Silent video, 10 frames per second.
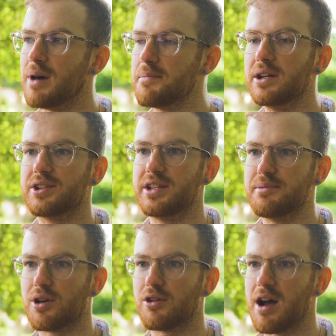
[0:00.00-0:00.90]
my
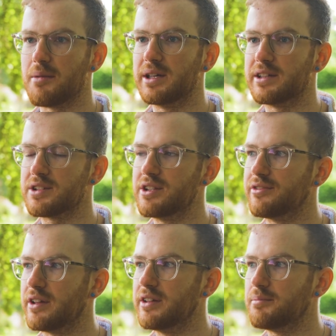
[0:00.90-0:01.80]
PhD program is actually
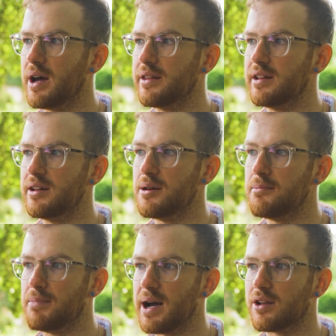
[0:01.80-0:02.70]
funded by the
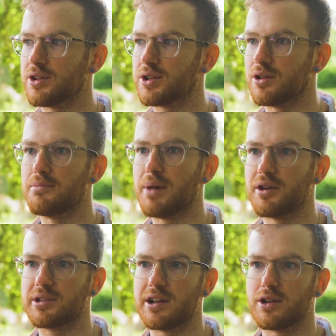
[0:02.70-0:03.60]
Biological and
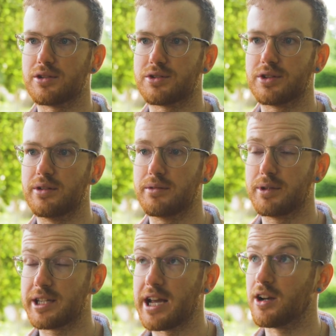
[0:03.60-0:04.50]

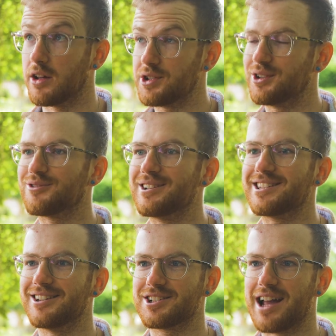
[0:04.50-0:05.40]
Technological
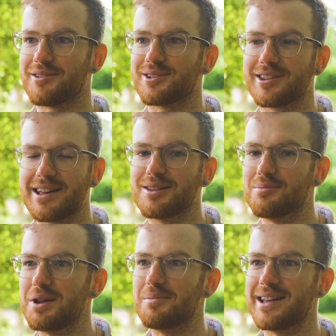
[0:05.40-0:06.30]
Research Council, so that's the
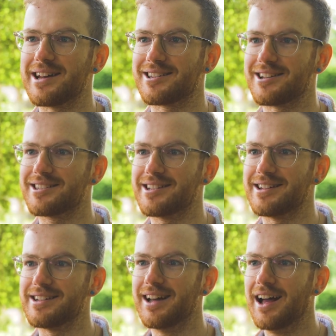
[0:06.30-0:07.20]

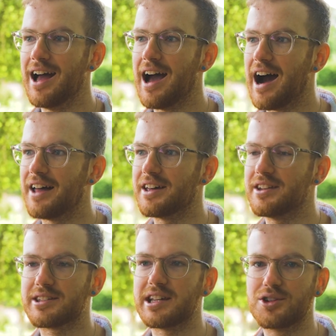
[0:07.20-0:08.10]
BBSRC, and then
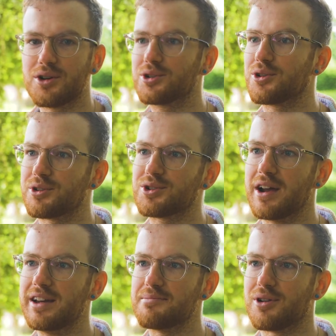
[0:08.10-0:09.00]
it's a doctoral
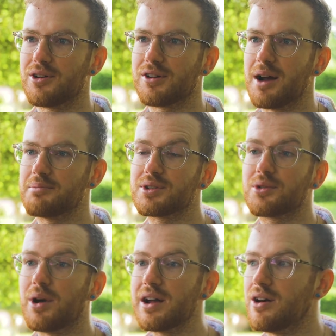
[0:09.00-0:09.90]
training program. So
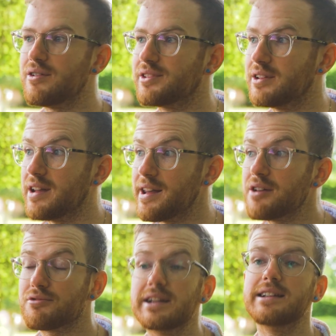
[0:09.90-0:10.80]
quite often, and I
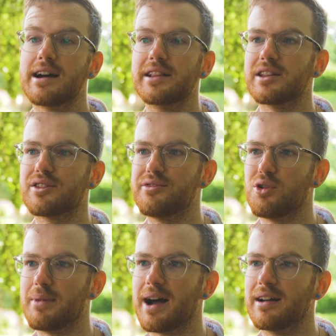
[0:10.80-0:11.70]
really like this
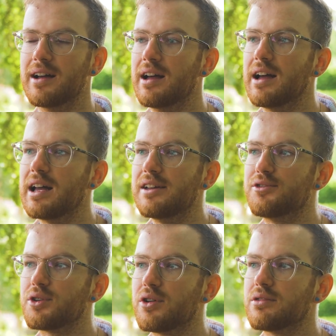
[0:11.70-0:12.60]
format, if
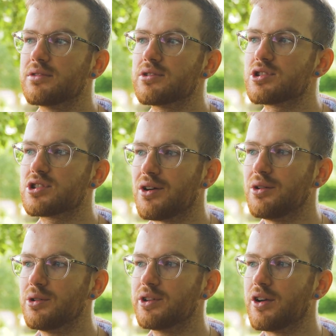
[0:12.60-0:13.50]
you're not
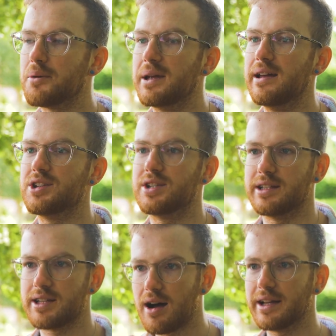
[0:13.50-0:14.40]
sold on a
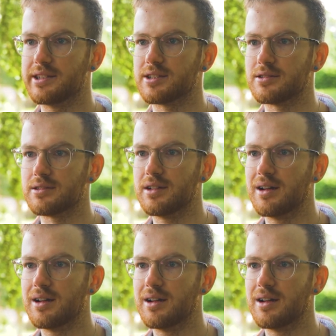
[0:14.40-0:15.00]
PhD title,